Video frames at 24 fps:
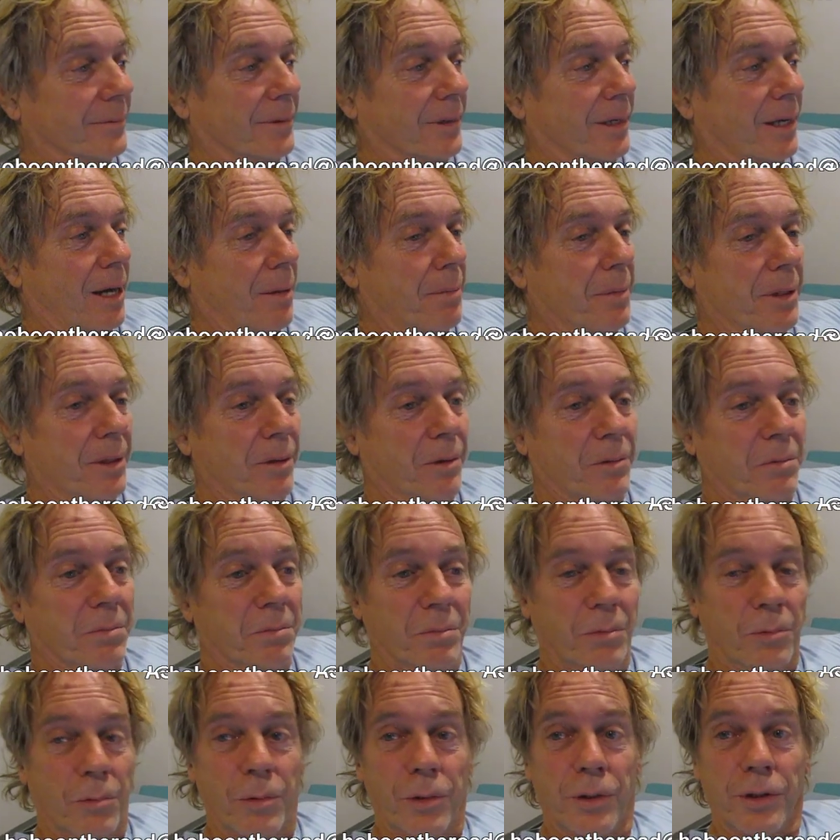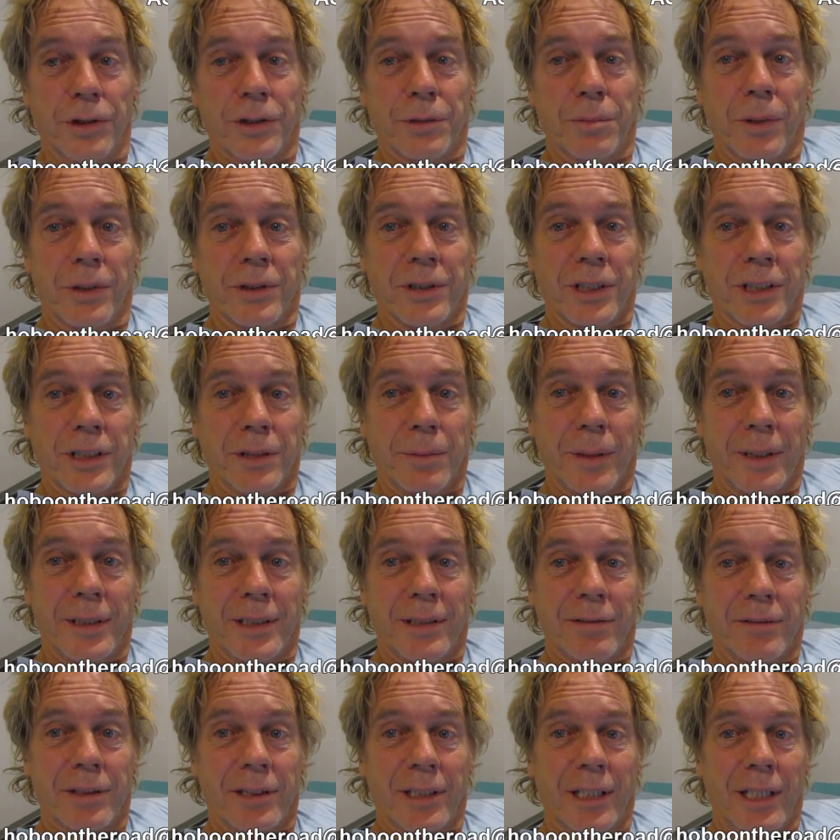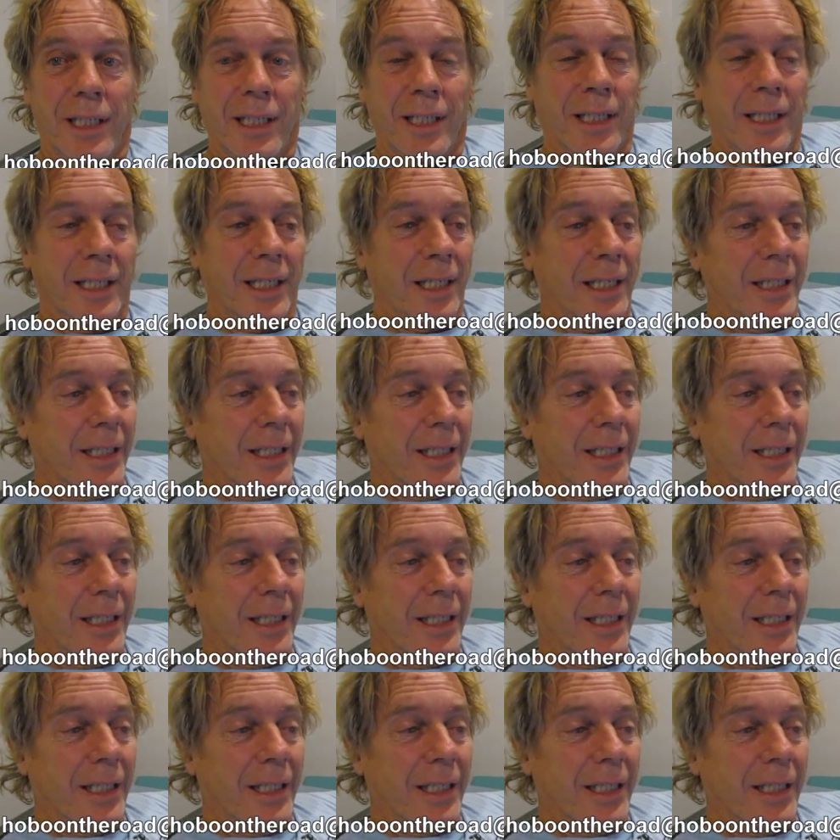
I'm in the world's most expensive city,